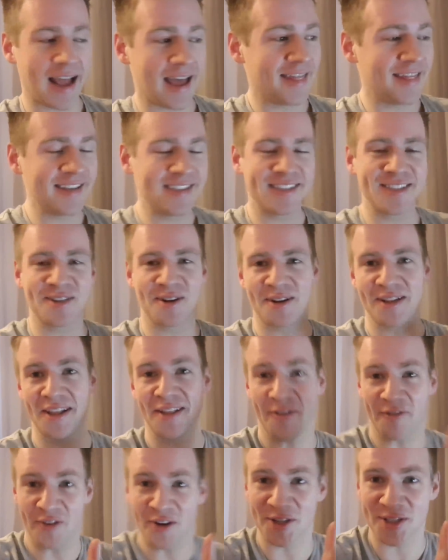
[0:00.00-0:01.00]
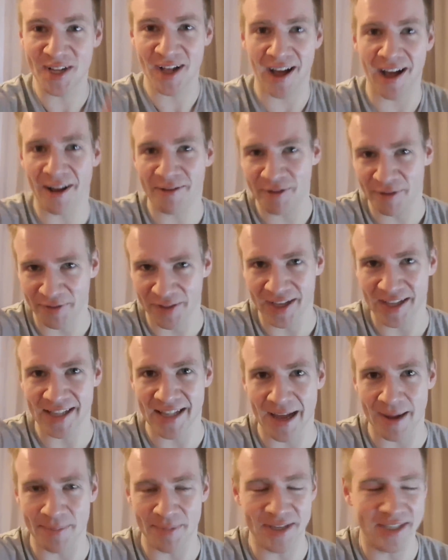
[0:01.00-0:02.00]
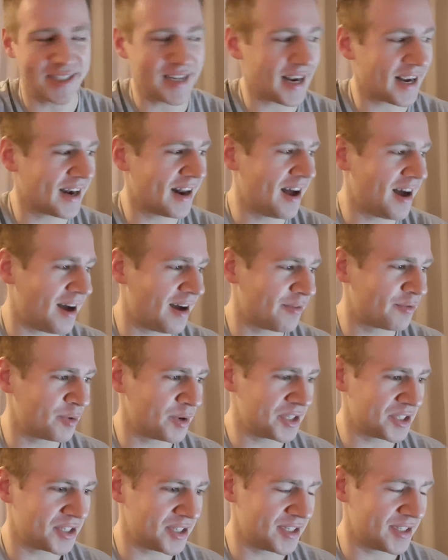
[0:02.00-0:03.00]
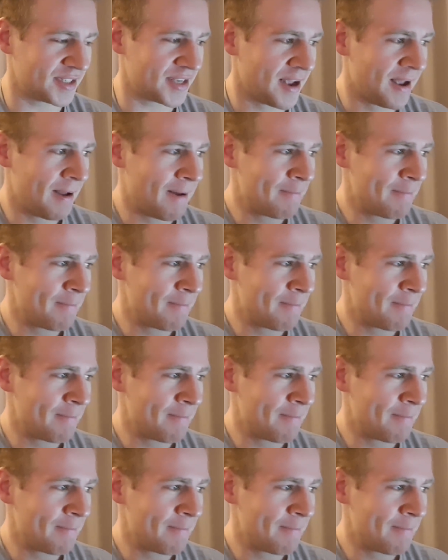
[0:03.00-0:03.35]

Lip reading: and this is only the first half of the collab. The second half, which is